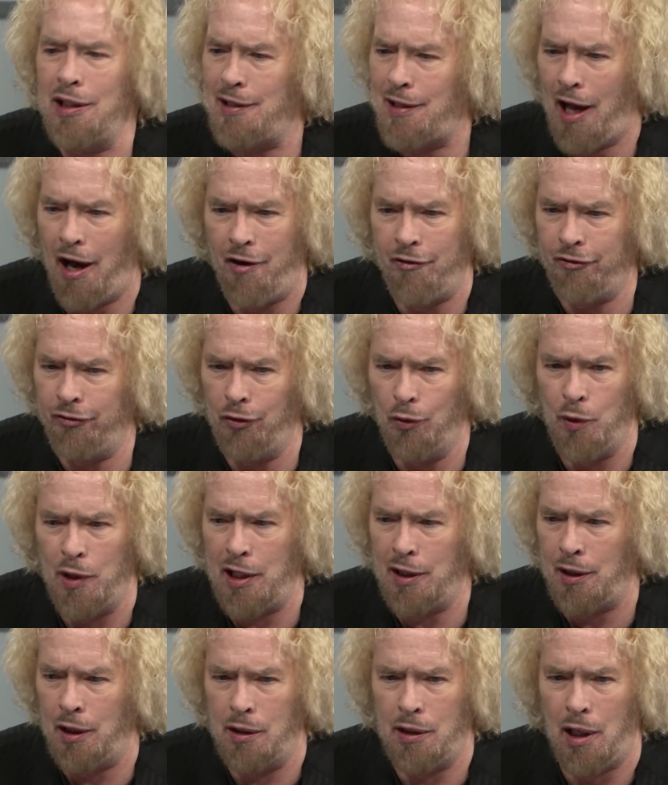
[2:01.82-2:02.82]
deaf when he
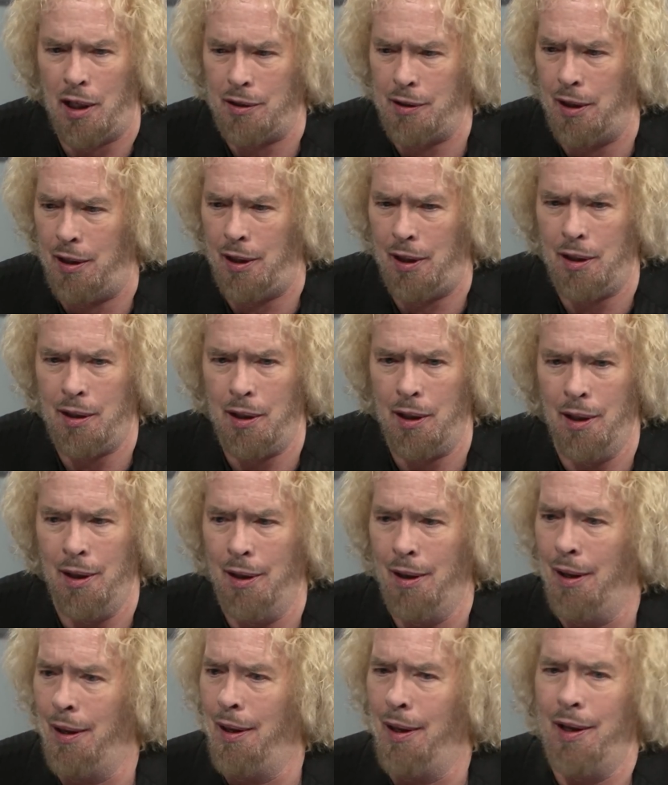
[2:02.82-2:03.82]
conducted it.
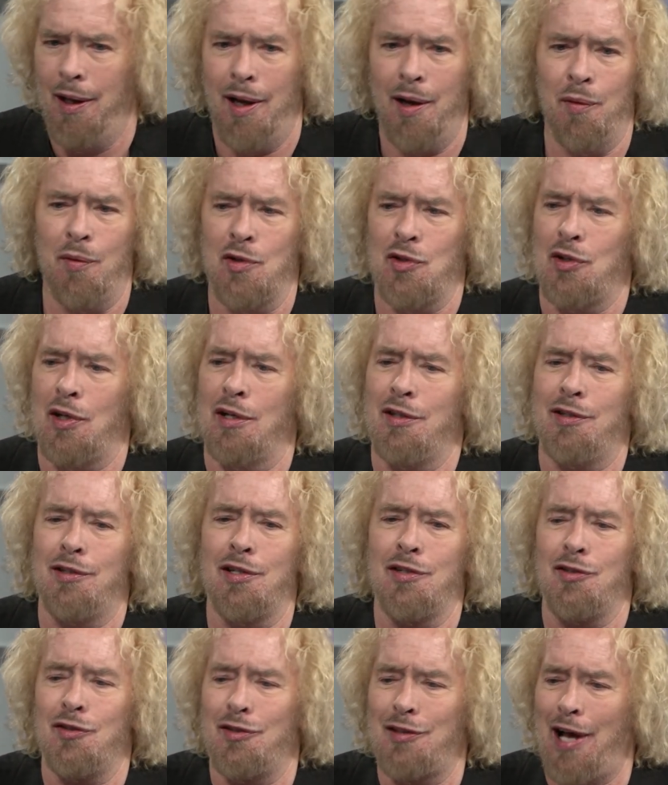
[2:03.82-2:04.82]
It was a
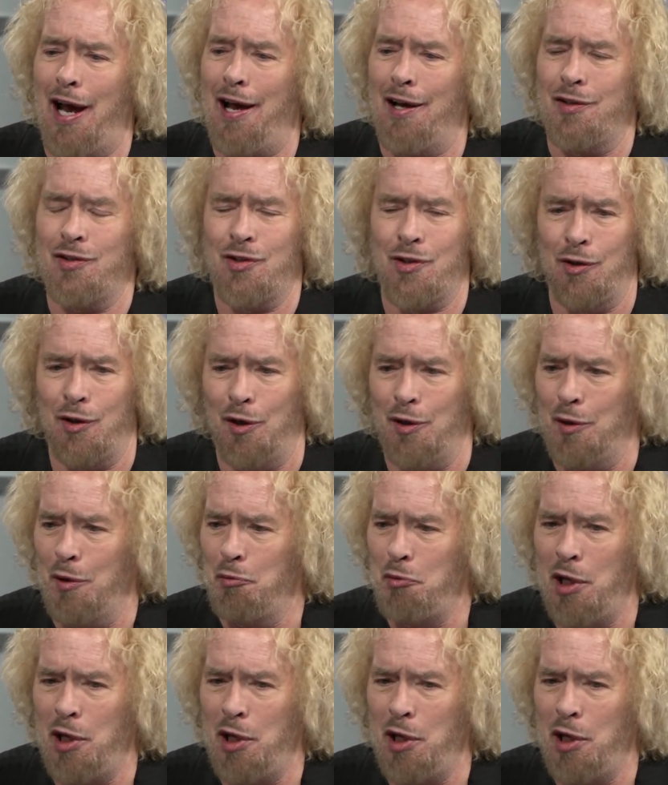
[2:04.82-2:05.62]
disaster